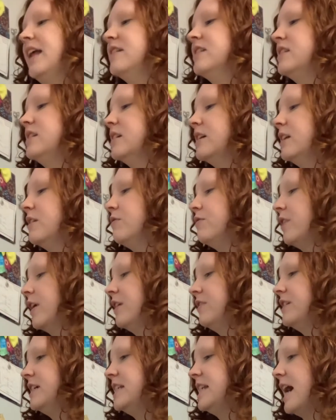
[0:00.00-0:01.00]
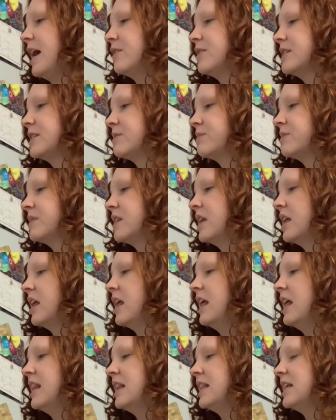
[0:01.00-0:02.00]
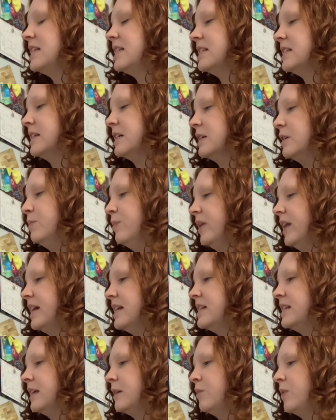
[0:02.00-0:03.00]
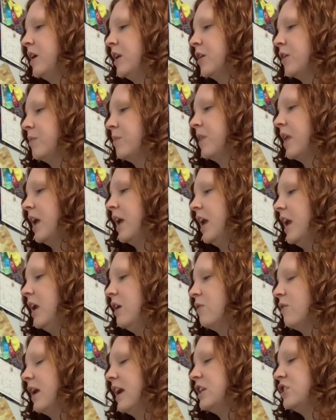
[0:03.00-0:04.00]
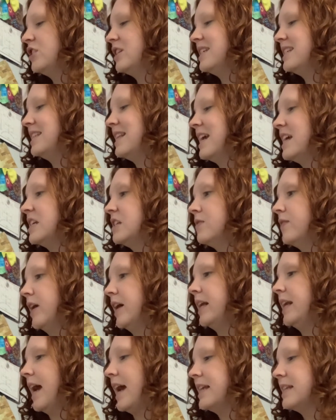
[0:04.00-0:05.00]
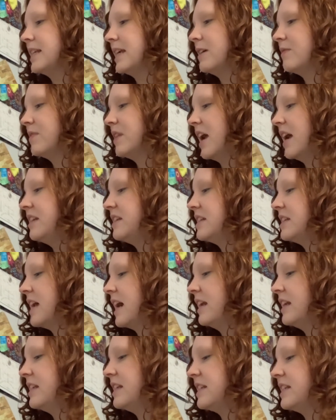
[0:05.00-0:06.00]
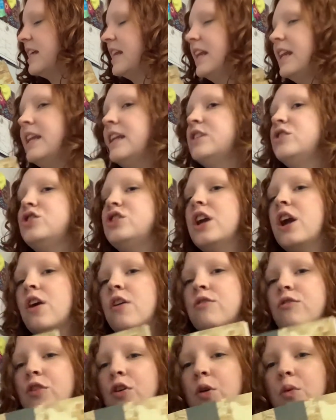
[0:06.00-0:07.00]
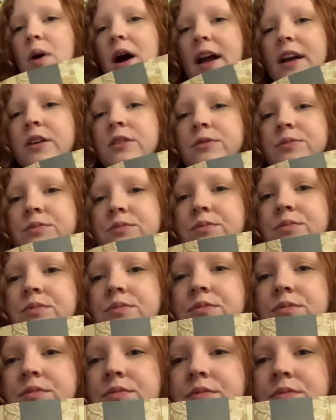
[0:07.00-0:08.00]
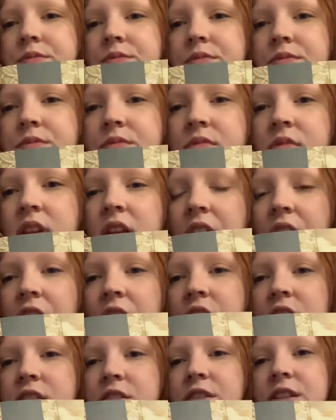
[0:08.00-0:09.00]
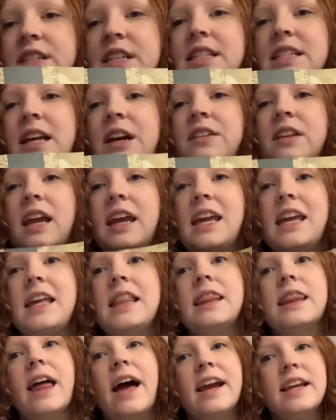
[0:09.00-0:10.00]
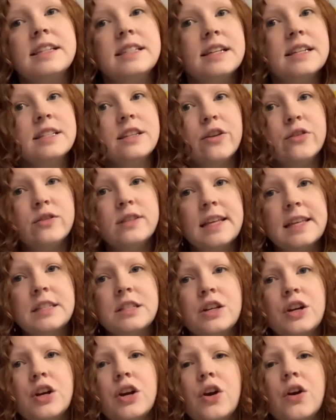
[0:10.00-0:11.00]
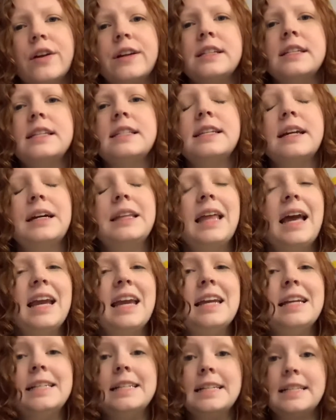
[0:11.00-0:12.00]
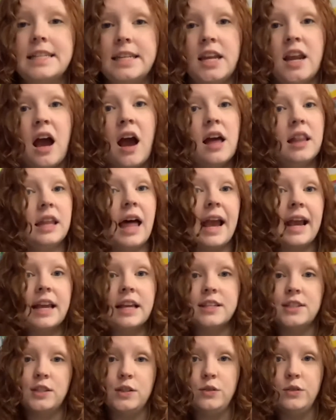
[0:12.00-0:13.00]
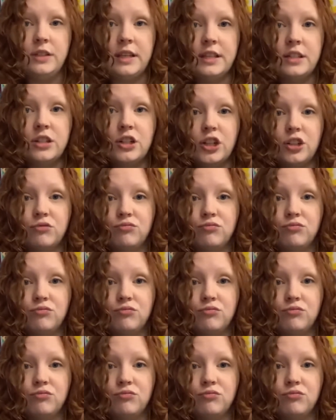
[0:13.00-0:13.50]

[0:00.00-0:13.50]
stood in front of his house. This is a good place, said Peter. He arranged his things very nicely and decided to sit in his chair for a while. So does it sound like he likes his new sister or does it sound like he does not like his new sister?